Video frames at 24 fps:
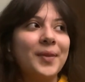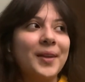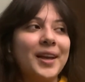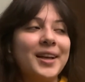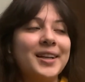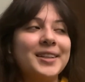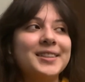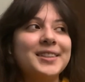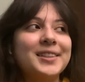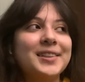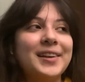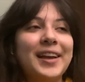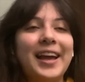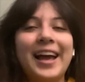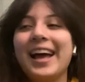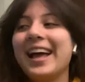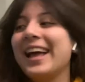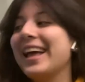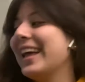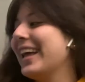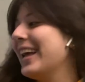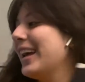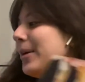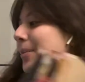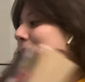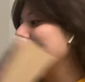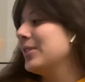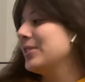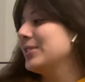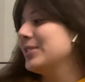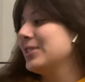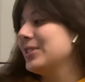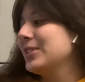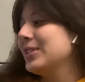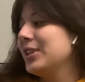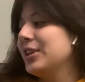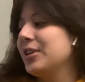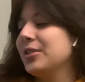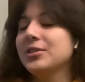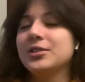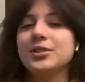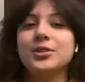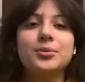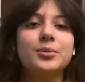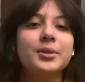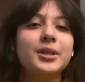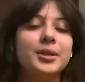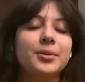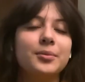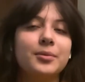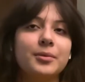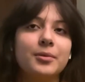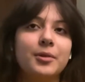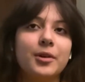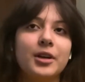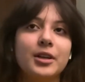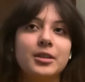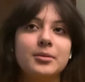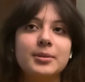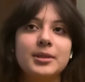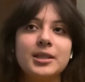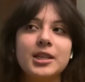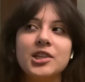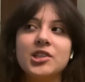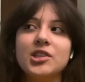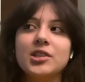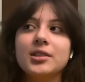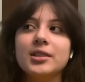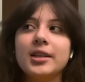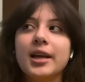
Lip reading: So yeah, I'm also, you know, still reading Great Expectations.